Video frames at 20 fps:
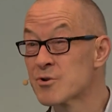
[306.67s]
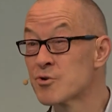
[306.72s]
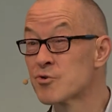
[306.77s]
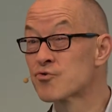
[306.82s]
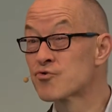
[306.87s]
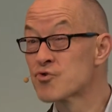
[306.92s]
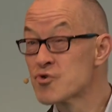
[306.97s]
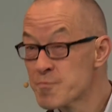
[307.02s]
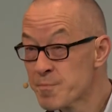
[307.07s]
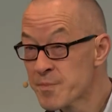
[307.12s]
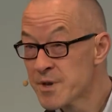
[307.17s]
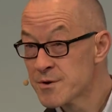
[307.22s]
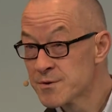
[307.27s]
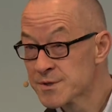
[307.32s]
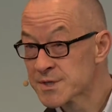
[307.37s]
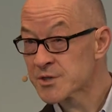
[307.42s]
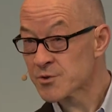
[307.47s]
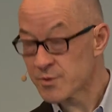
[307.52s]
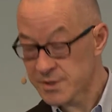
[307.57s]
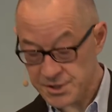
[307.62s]
group
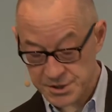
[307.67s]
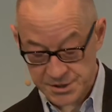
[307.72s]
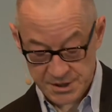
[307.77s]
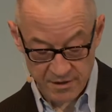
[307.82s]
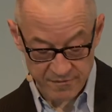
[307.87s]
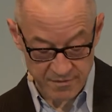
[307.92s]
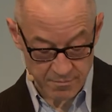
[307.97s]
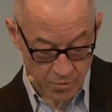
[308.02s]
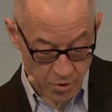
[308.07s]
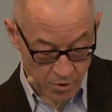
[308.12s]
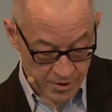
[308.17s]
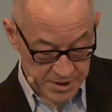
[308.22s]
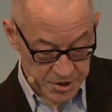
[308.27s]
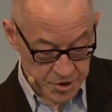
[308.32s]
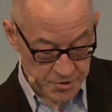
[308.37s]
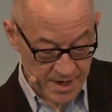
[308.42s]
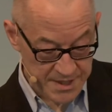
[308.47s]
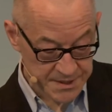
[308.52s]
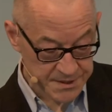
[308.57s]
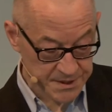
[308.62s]
users, which is even more
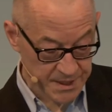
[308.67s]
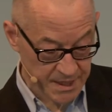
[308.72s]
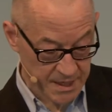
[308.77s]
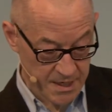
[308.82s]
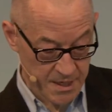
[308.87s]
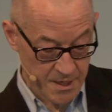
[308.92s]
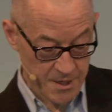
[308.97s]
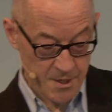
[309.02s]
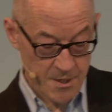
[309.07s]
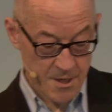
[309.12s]
interesting.